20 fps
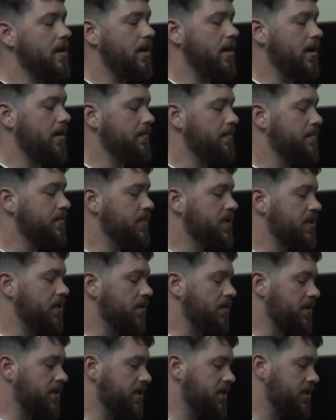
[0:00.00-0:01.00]
Um,
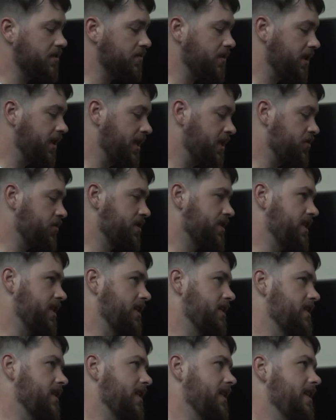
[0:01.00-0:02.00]
so this is really
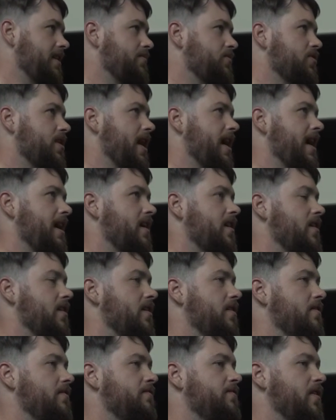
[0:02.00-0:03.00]
interesting to keep track
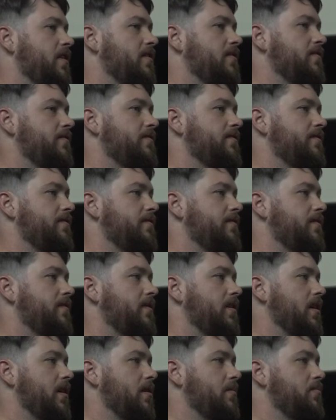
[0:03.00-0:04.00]
of, of
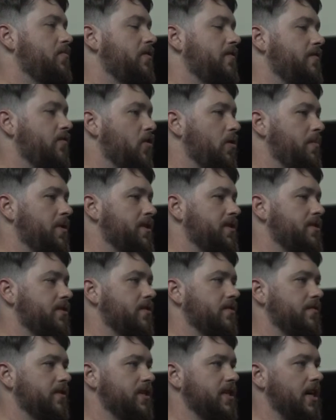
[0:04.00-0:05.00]
uh, performance
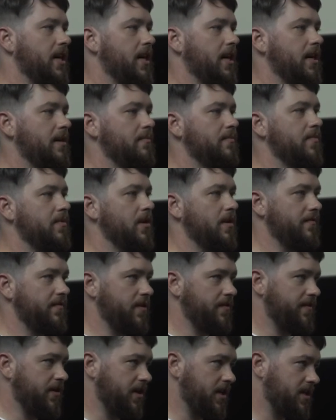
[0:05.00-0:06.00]
over time of
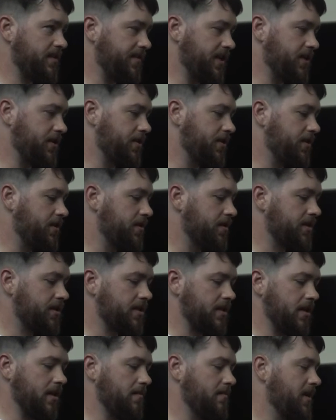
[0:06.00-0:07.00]
your various
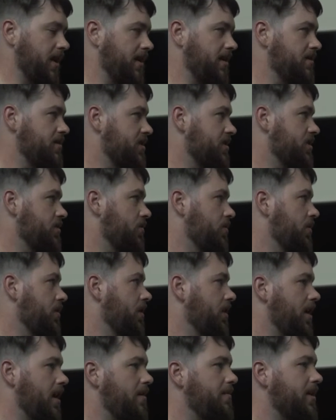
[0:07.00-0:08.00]
features. Um, I use store
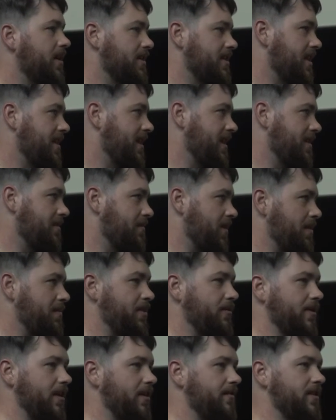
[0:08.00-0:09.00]
a lot because I think it might
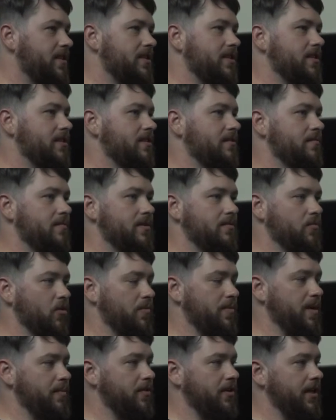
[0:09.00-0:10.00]
be relevant to
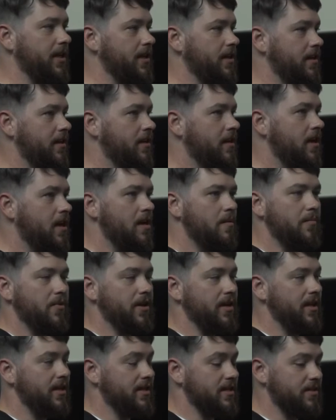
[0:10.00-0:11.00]
more people here,
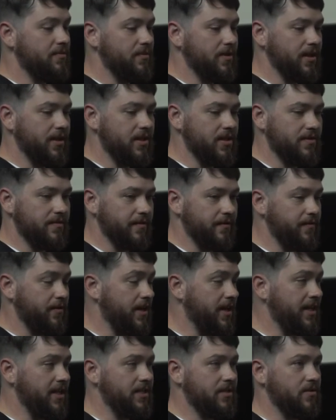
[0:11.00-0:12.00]
but it's really useful
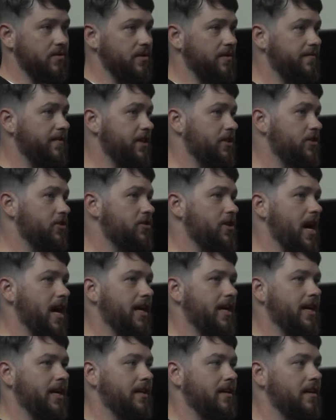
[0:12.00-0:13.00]
for any sort of feature
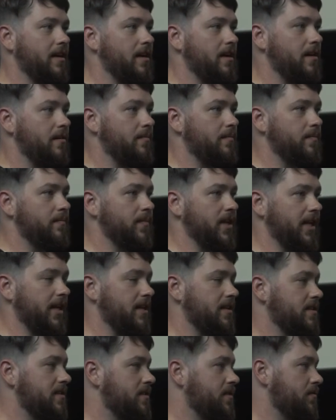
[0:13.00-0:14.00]
tracking. Um,
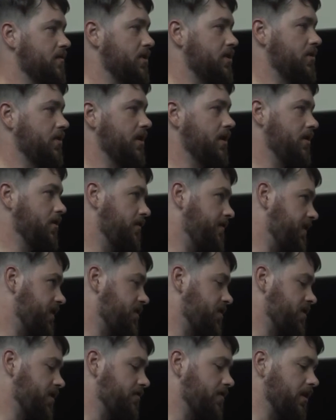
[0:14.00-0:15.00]
like as we're showing a new
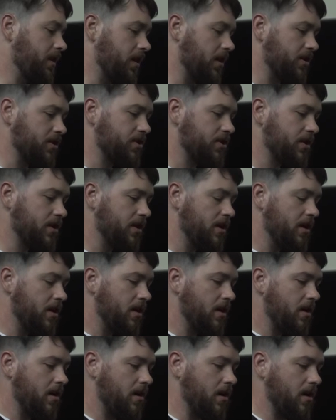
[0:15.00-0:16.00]
feature that we launched
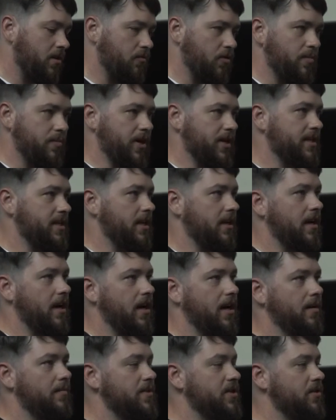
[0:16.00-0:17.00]
on
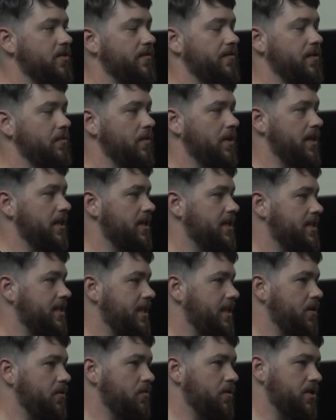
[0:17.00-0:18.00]
WordPress.com. So if you wanted to
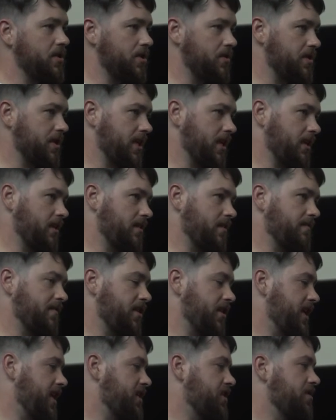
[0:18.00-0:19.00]
see who was using
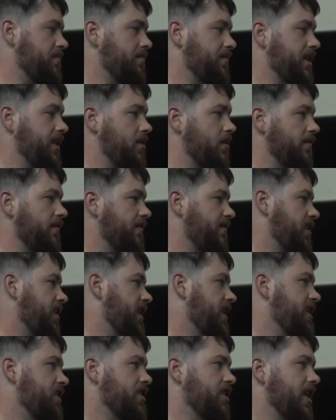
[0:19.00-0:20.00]
variation B over
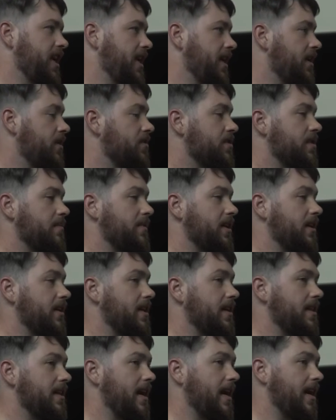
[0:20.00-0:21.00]
variation A or something
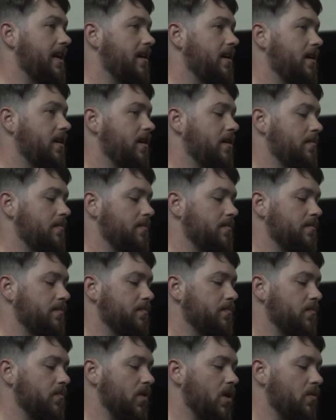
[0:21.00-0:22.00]
like that, um,
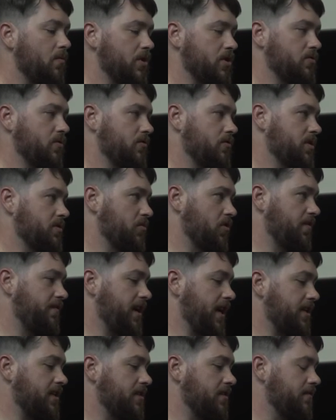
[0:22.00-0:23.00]
which one was more
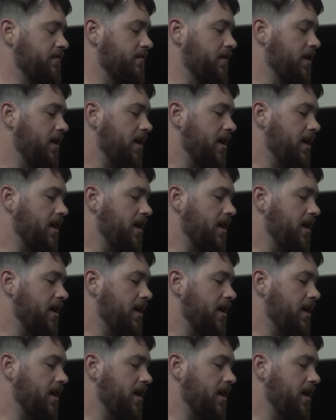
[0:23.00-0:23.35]
effective.